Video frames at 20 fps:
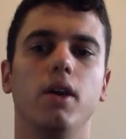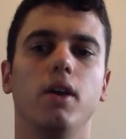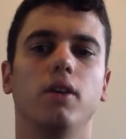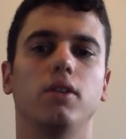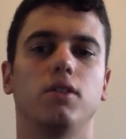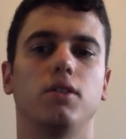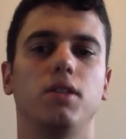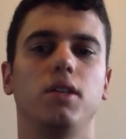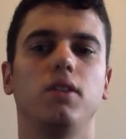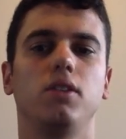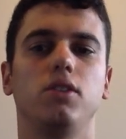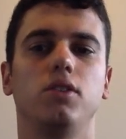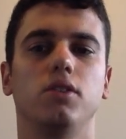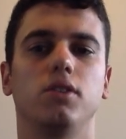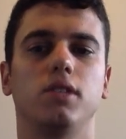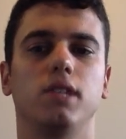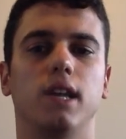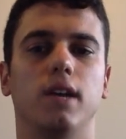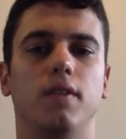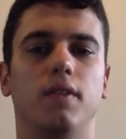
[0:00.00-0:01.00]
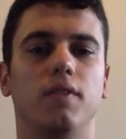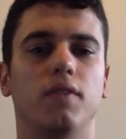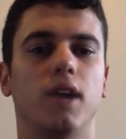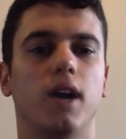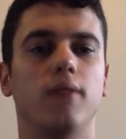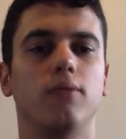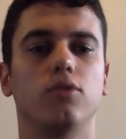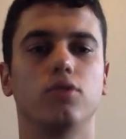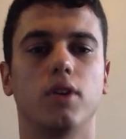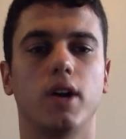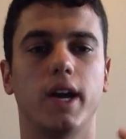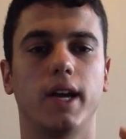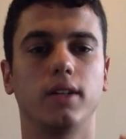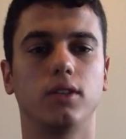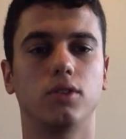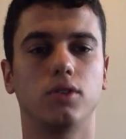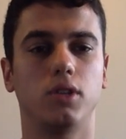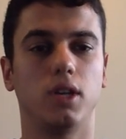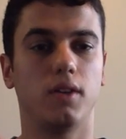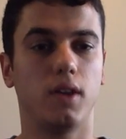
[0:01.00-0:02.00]
So think to yourself, if I'm
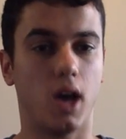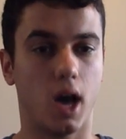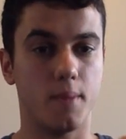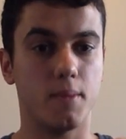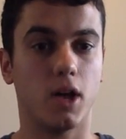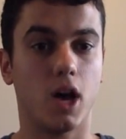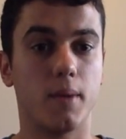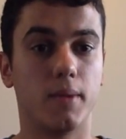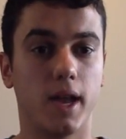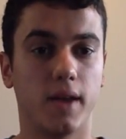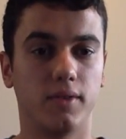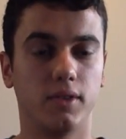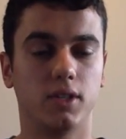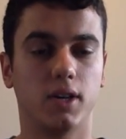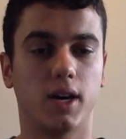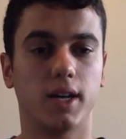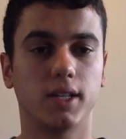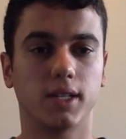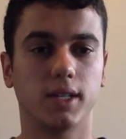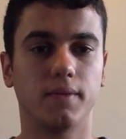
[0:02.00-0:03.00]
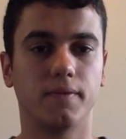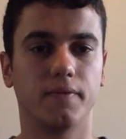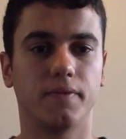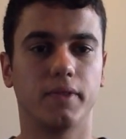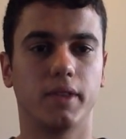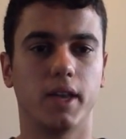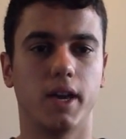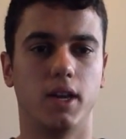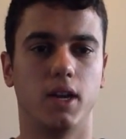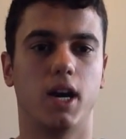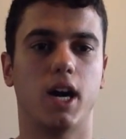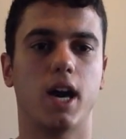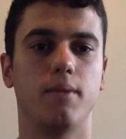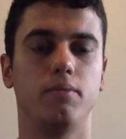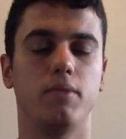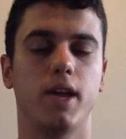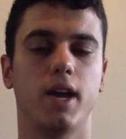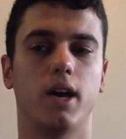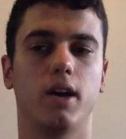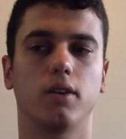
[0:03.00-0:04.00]
an advertiser and
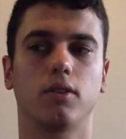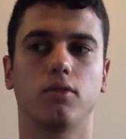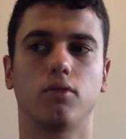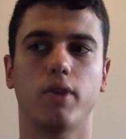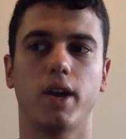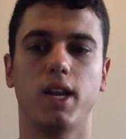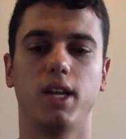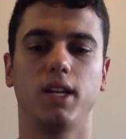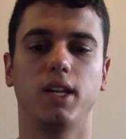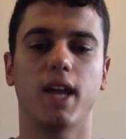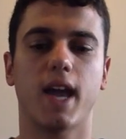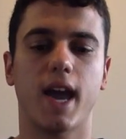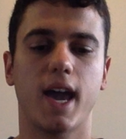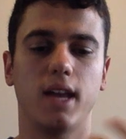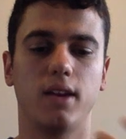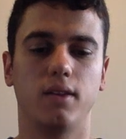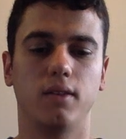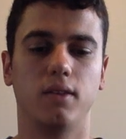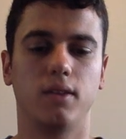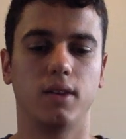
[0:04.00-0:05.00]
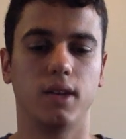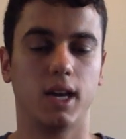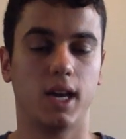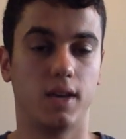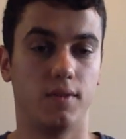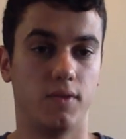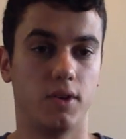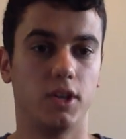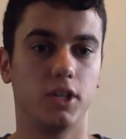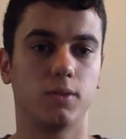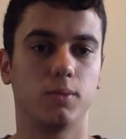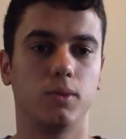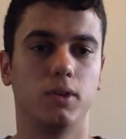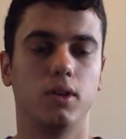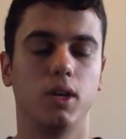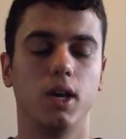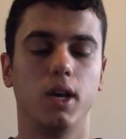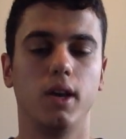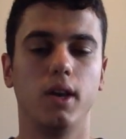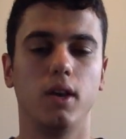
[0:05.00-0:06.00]
I'm now creating an
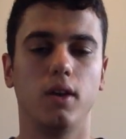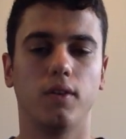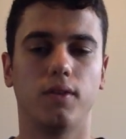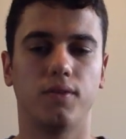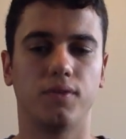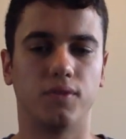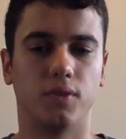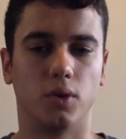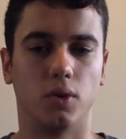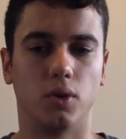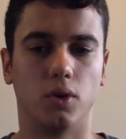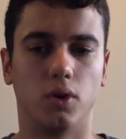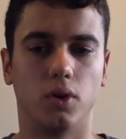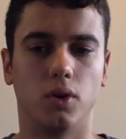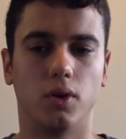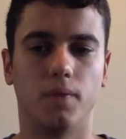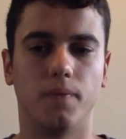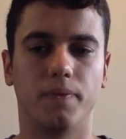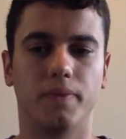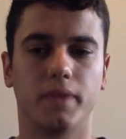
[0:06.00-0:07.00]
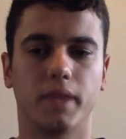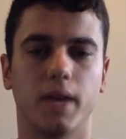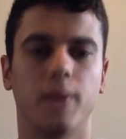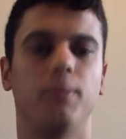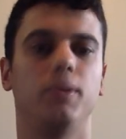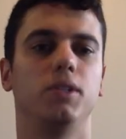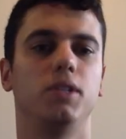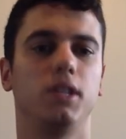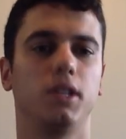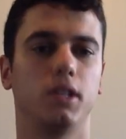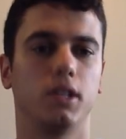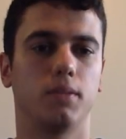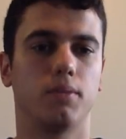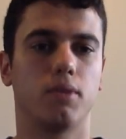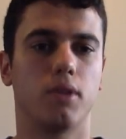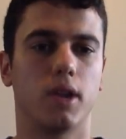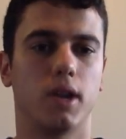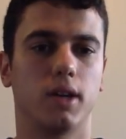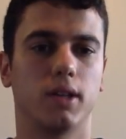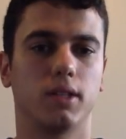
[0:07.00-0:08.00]
advertisement for a particular
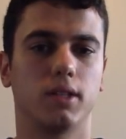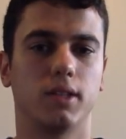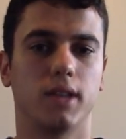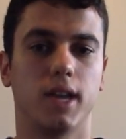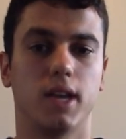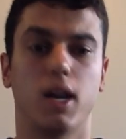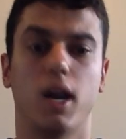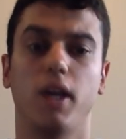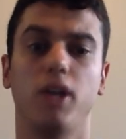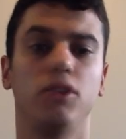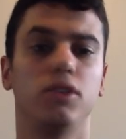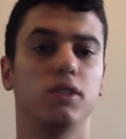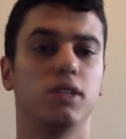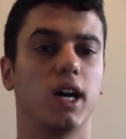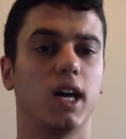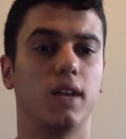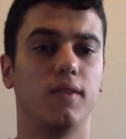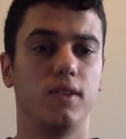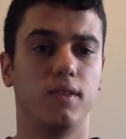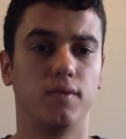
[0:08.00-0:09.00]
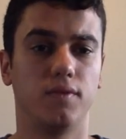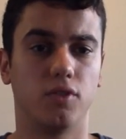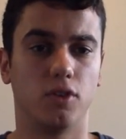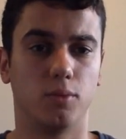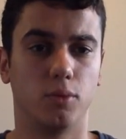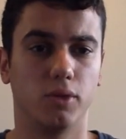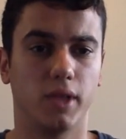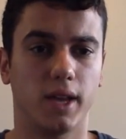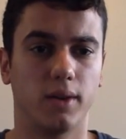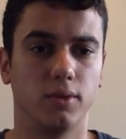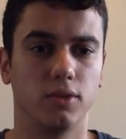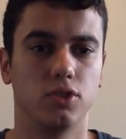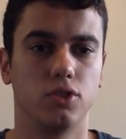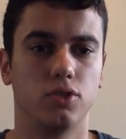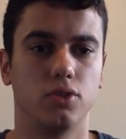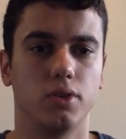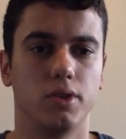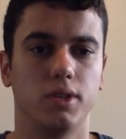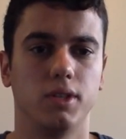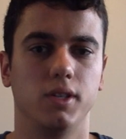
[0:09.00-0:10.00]
product and I use a ton of informal language
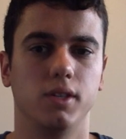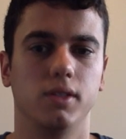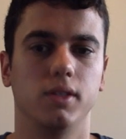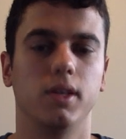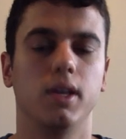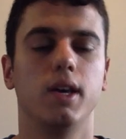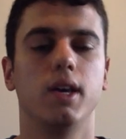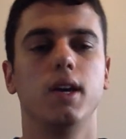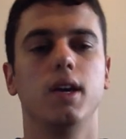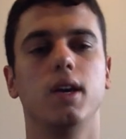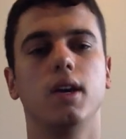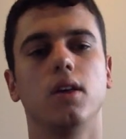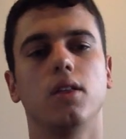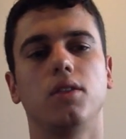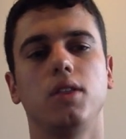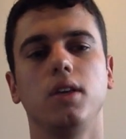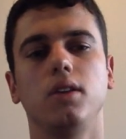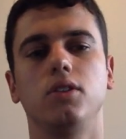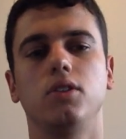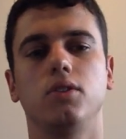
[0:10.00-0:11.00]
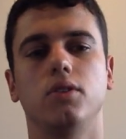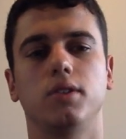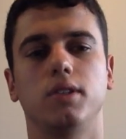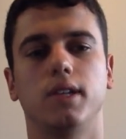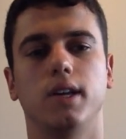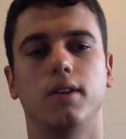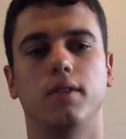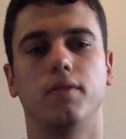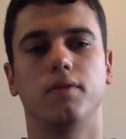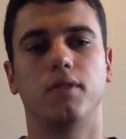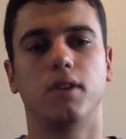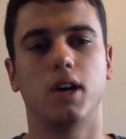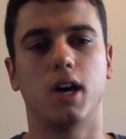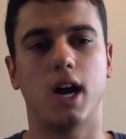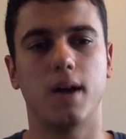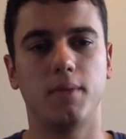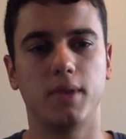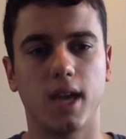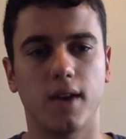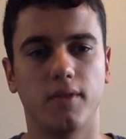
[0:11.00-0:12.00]
choices, think to yourself,
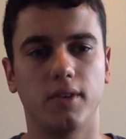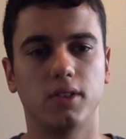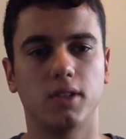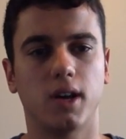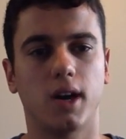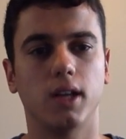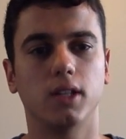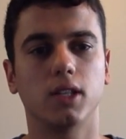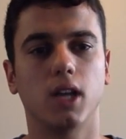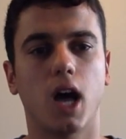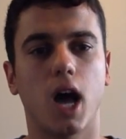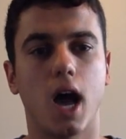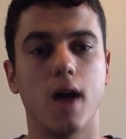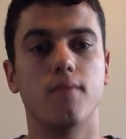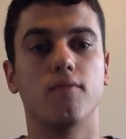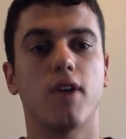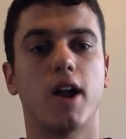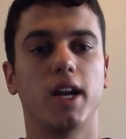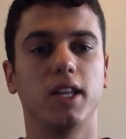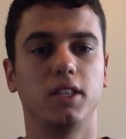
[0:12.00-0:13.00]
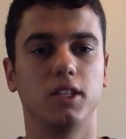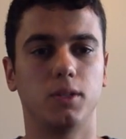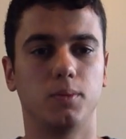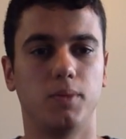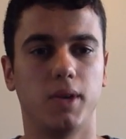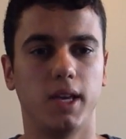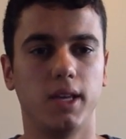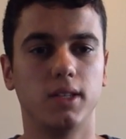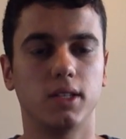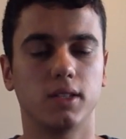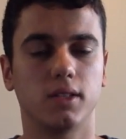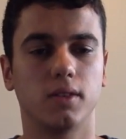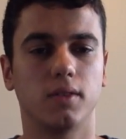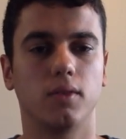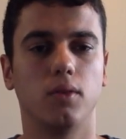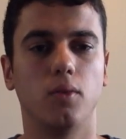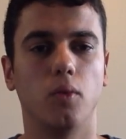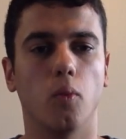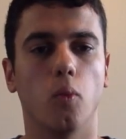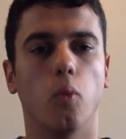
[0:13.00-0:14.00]
I'm the advertiser, I'm writing this piece.
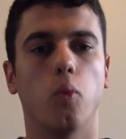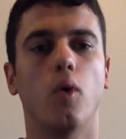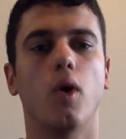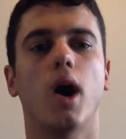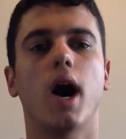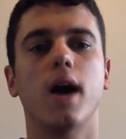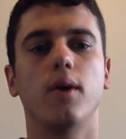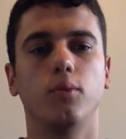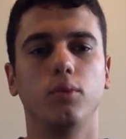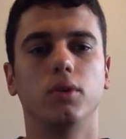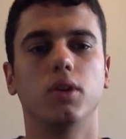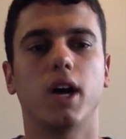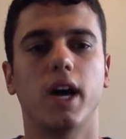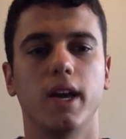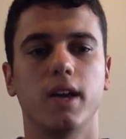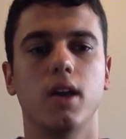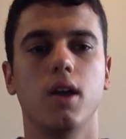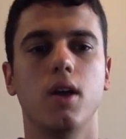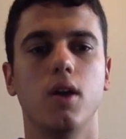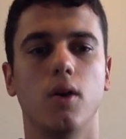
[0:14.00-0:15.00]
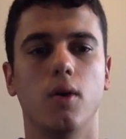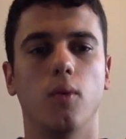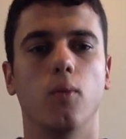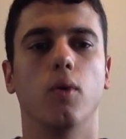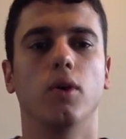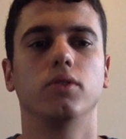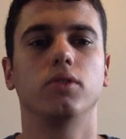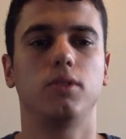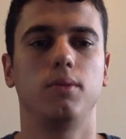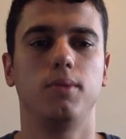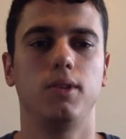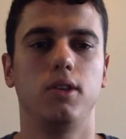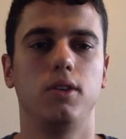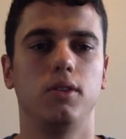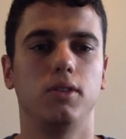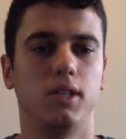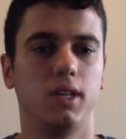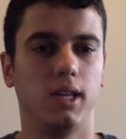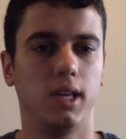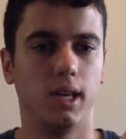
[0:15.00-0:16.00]
Why would I want to be
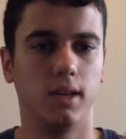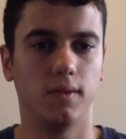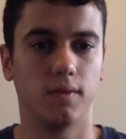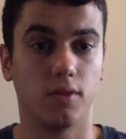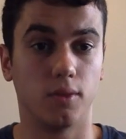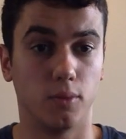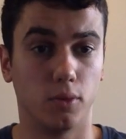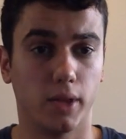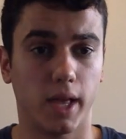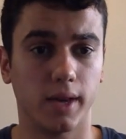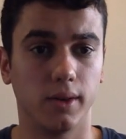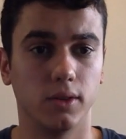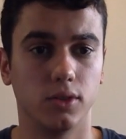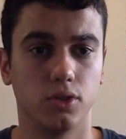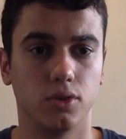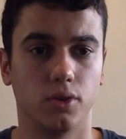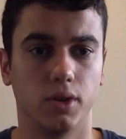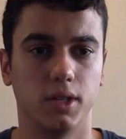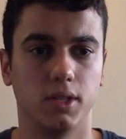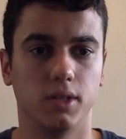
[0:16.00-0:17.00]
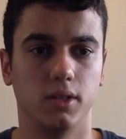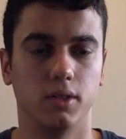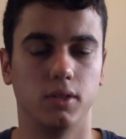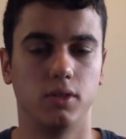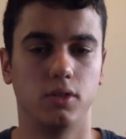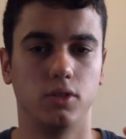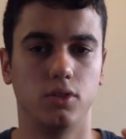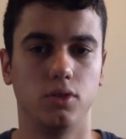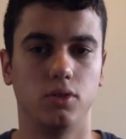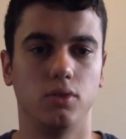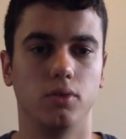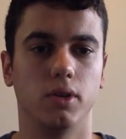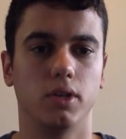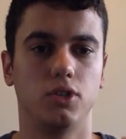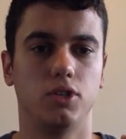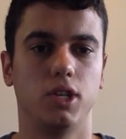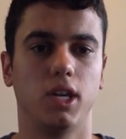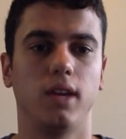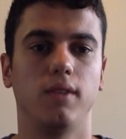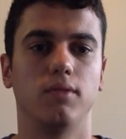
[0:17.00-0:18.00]
using informal language choices to
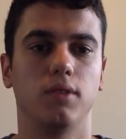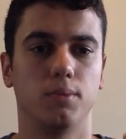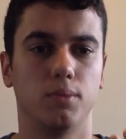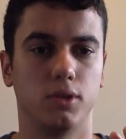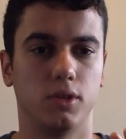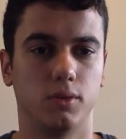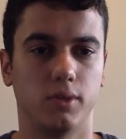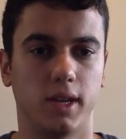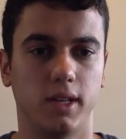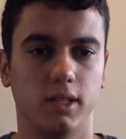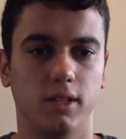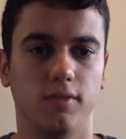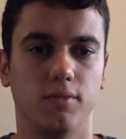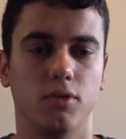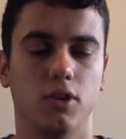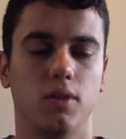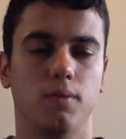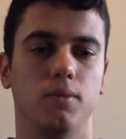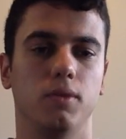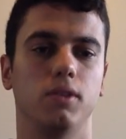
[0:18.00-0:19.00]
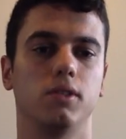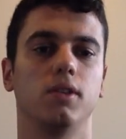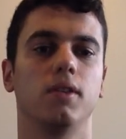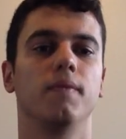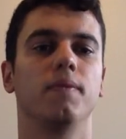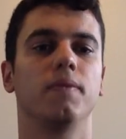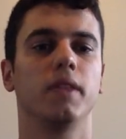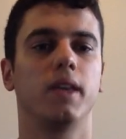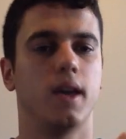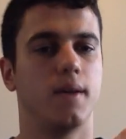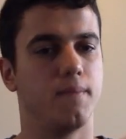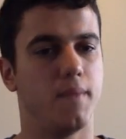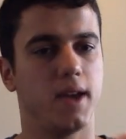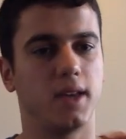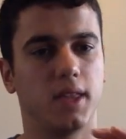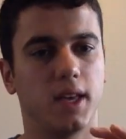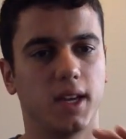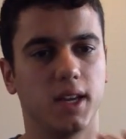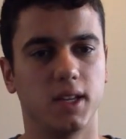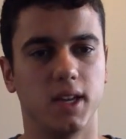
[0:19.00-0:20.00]
achieve the persuasive purpose? And make
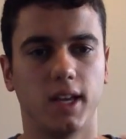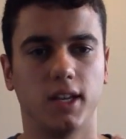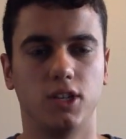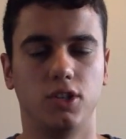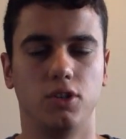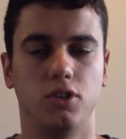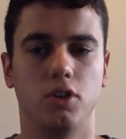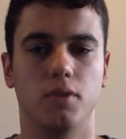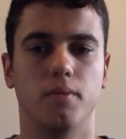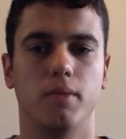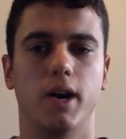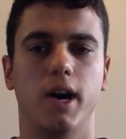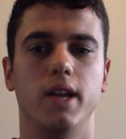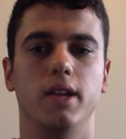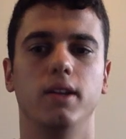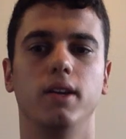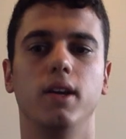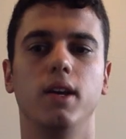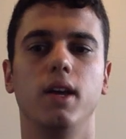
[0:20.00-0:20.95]
that connection in your mind.